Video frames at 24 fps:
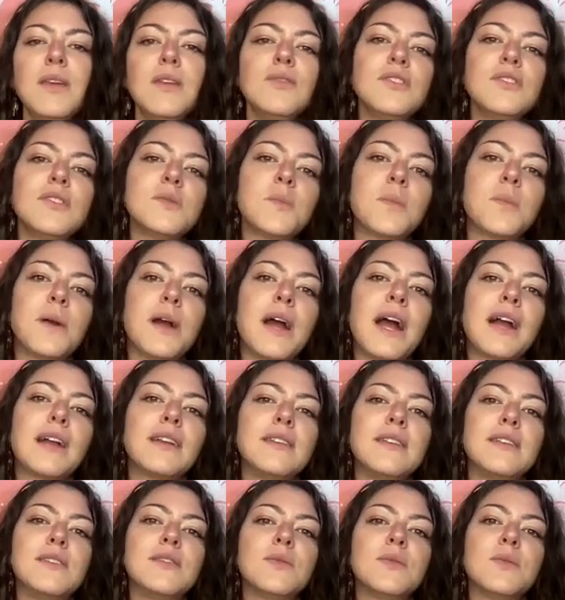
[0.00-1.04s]
you just
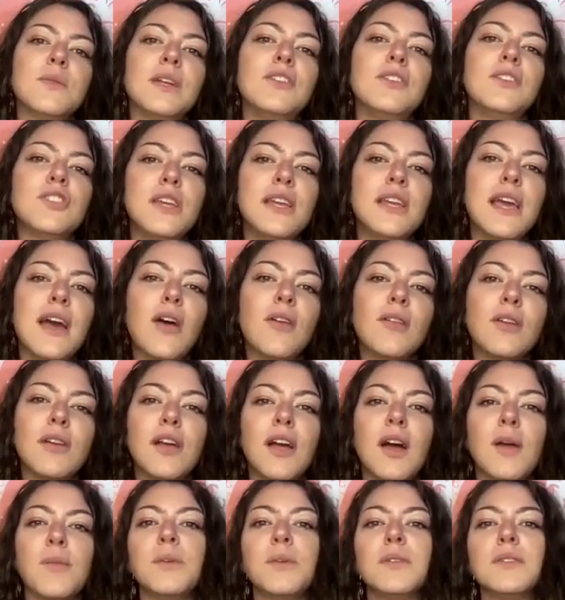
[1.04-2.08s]
practice reaching out a
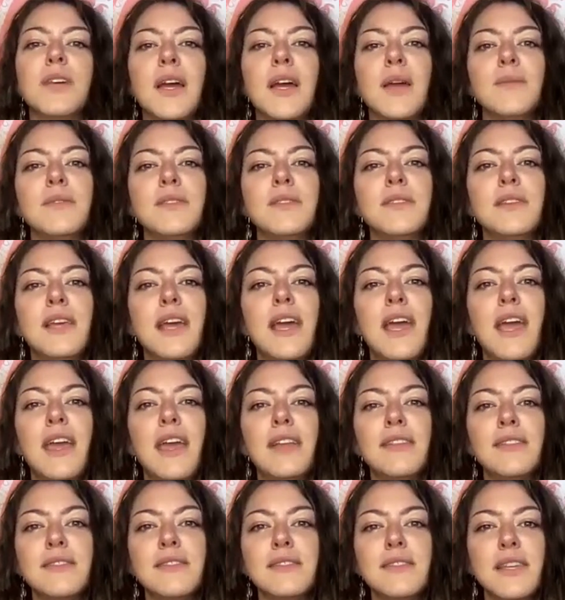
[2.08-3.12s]
couple times a
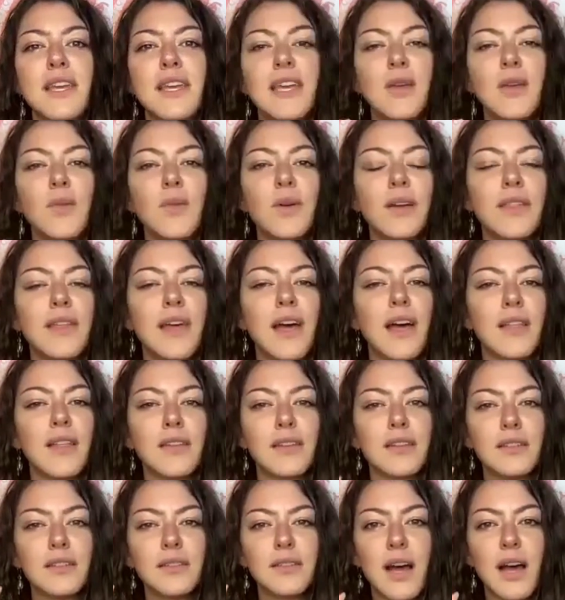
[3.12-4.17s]
day and seeing where that
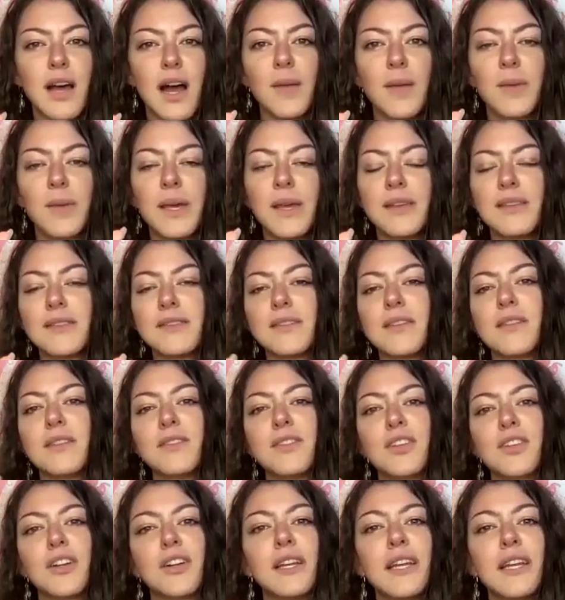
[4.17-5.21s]
little knob is
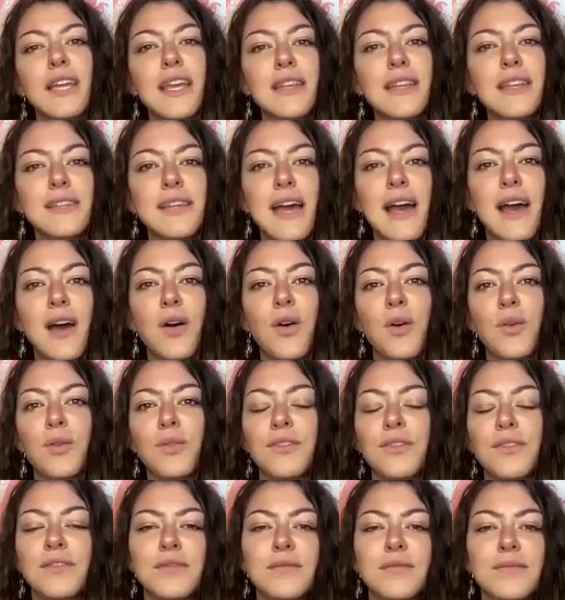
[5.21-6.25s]
and turning it
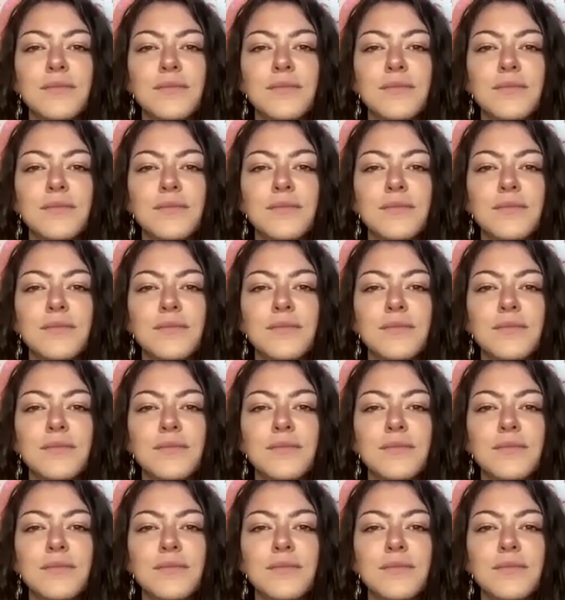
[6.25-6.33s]
down.